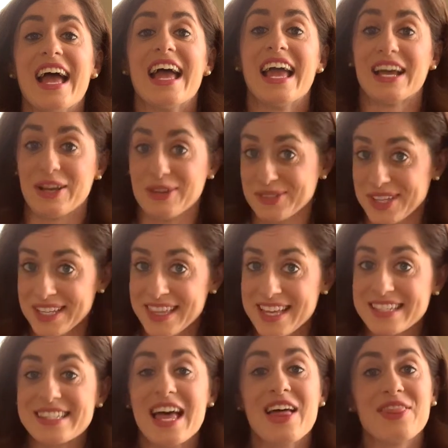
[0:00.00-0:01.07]
it goes like
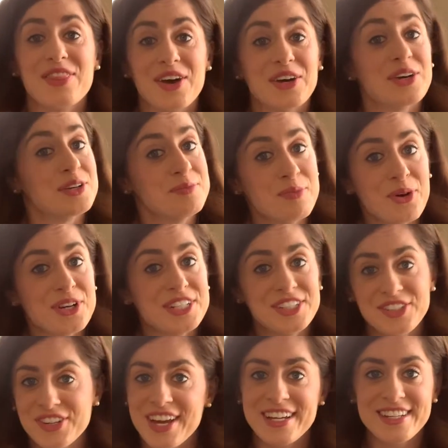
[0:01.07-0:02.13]
this. The good morning
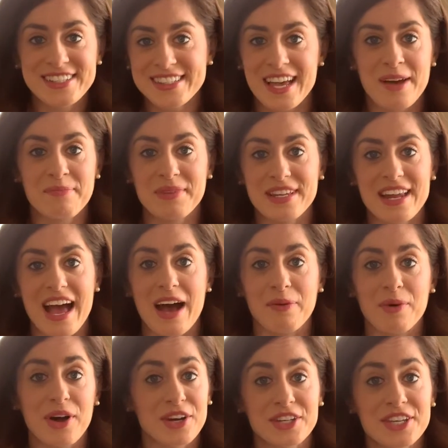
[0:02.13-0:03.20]
train is coming, how
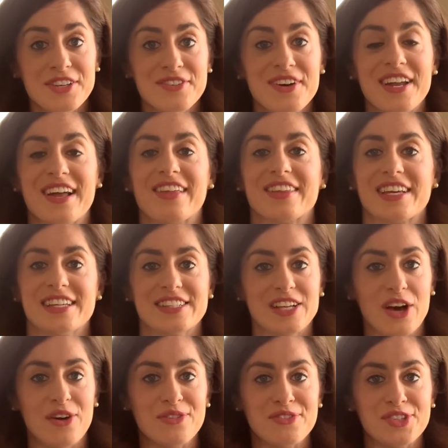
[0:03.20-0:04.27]
are you? And all the kids
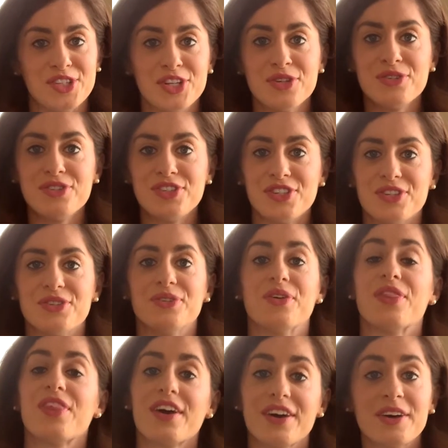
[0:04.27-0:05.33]
go, choo
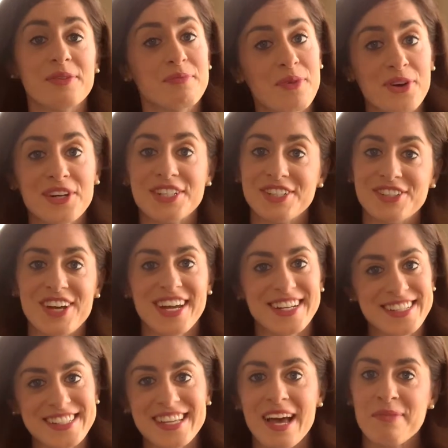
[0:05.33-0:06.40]
choo. The good morning train
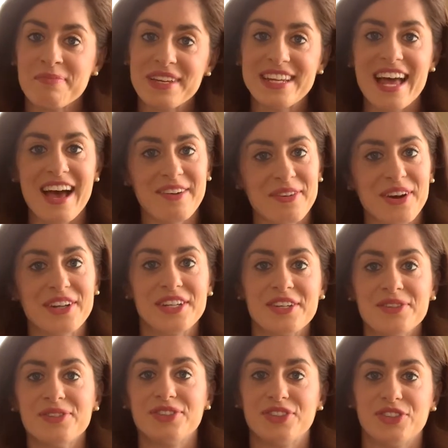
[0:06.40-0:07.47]
is coming, how are
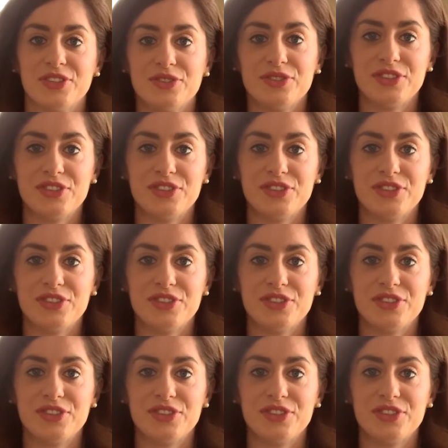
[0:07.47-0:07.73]
you? Choo